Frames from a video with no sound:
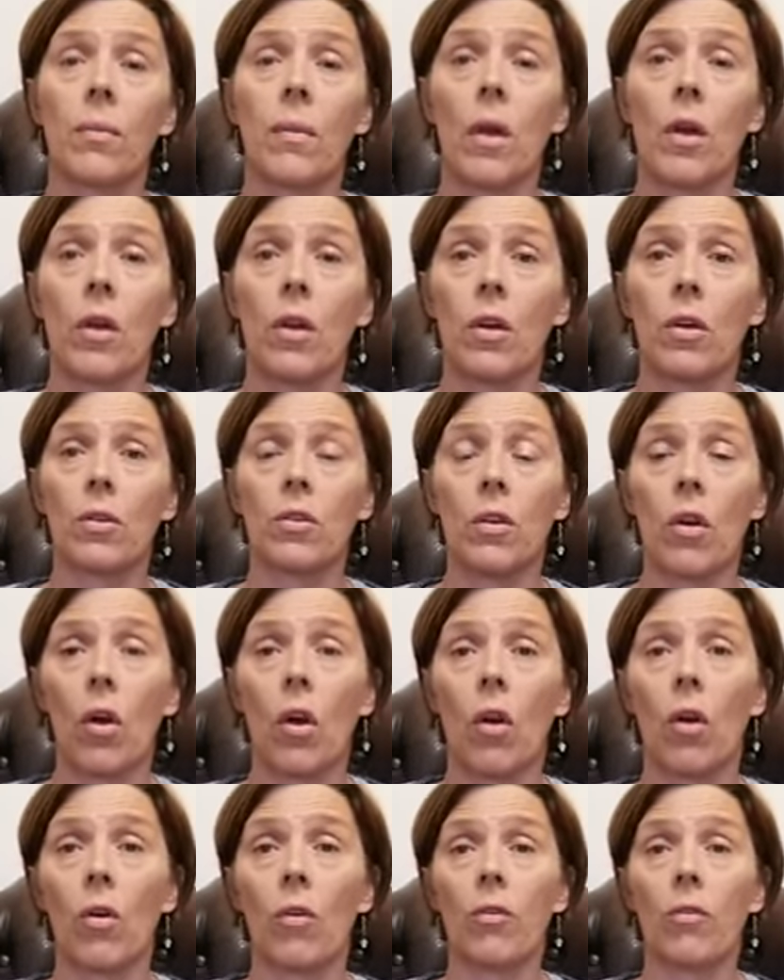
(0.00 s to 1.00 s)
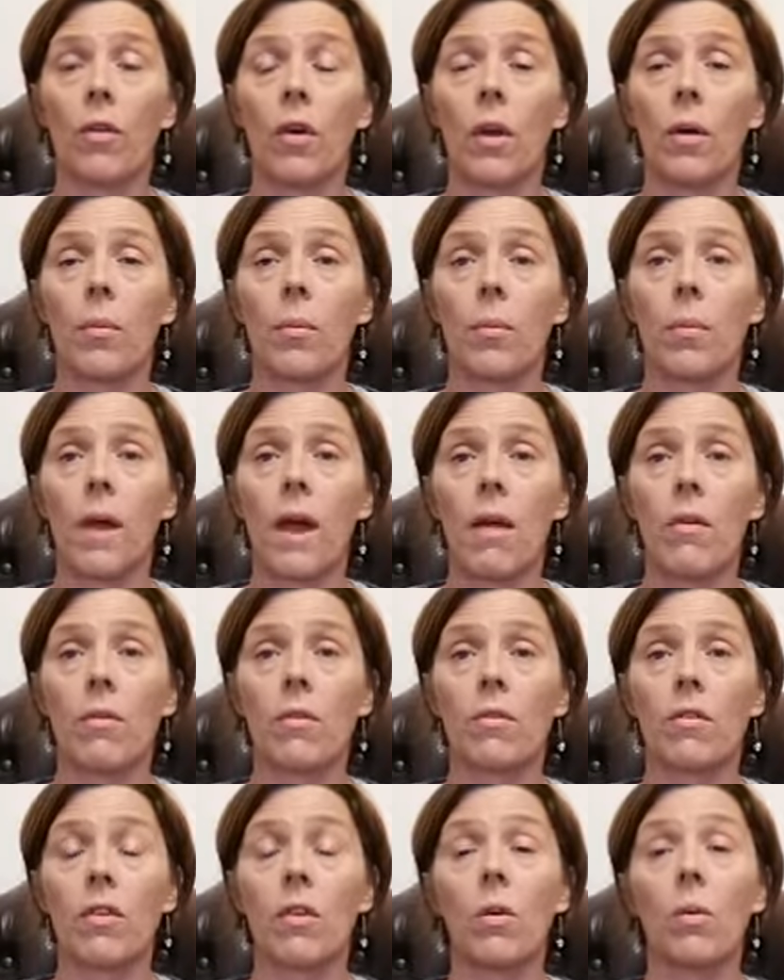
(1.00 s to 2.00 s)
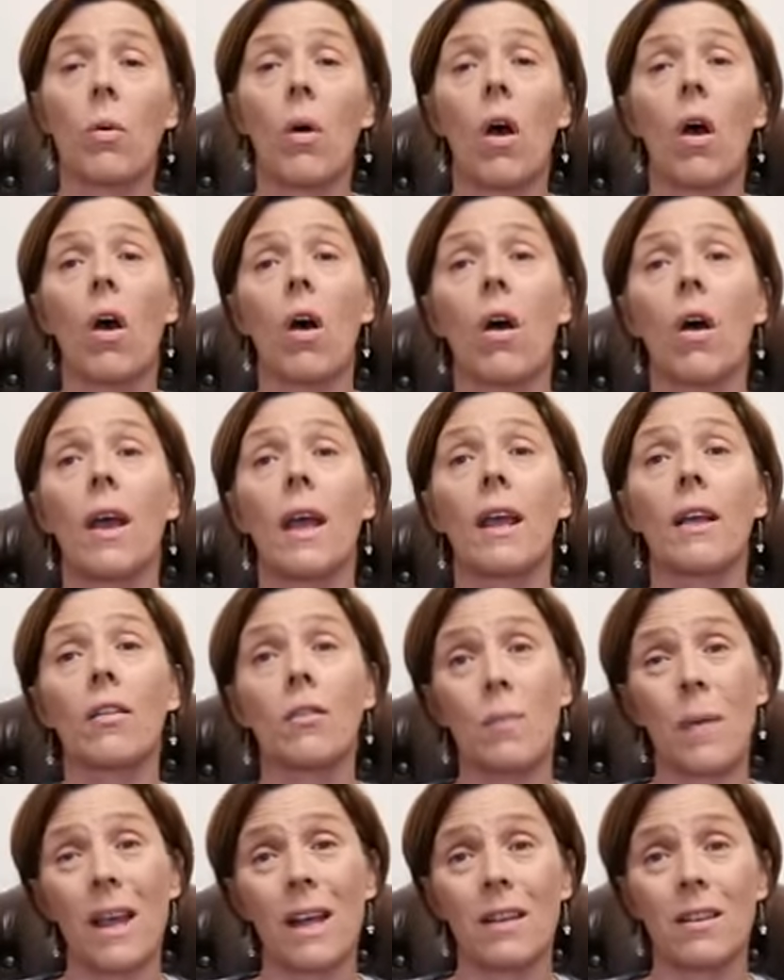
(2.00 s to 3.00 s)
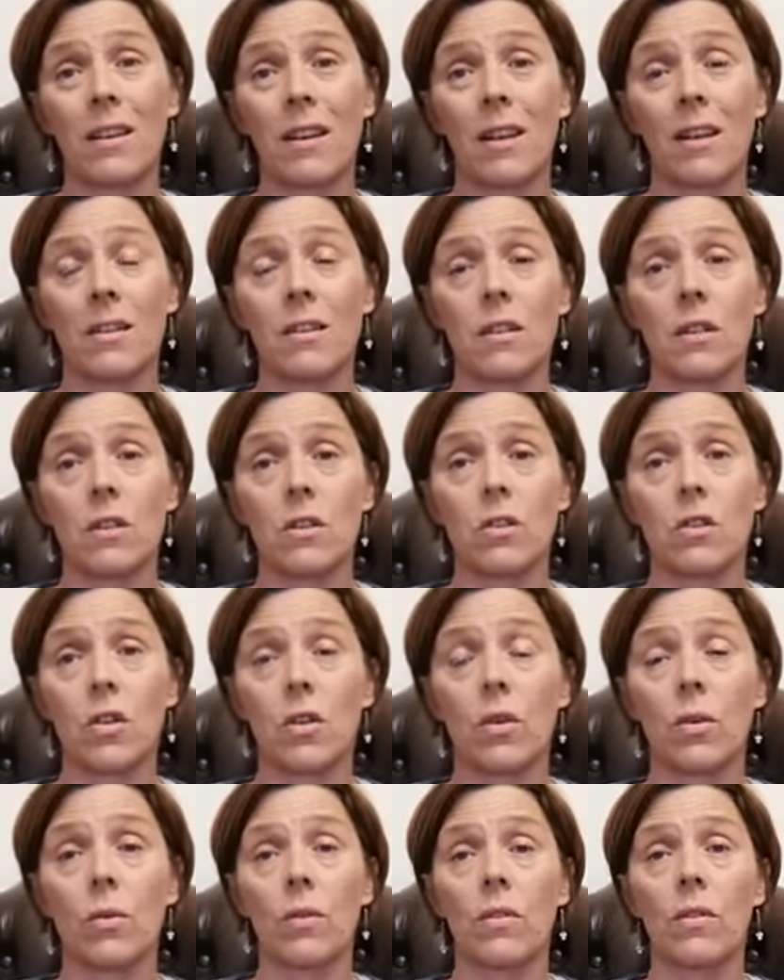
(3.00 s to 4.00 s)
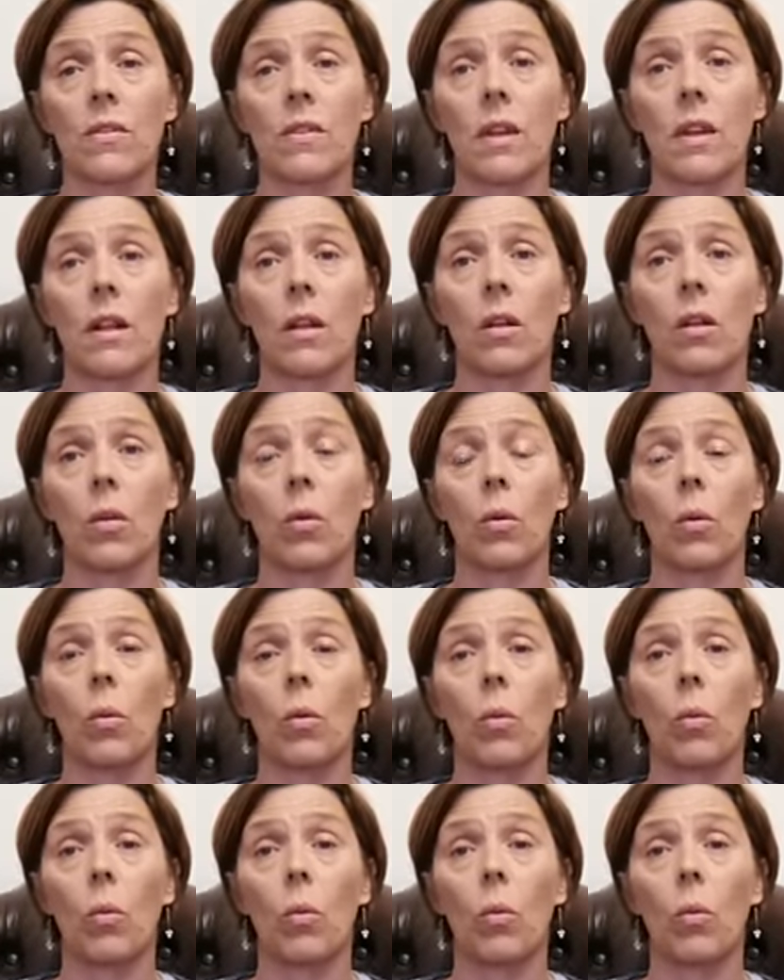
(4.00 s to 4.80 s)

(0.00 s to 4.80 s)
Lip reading: heard of parents who are expected to still